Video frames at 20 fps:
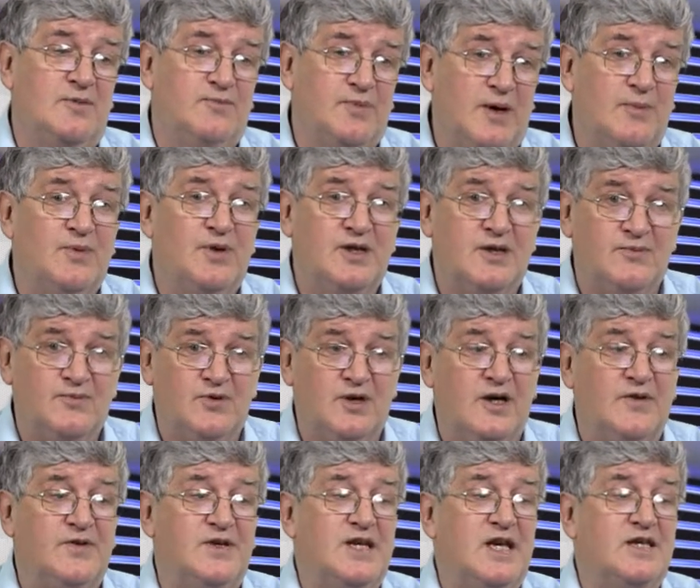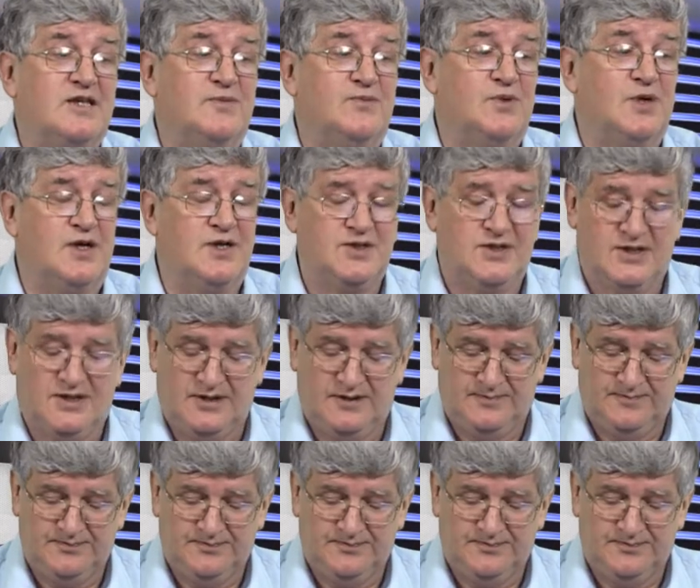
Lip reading: public and private enterprises.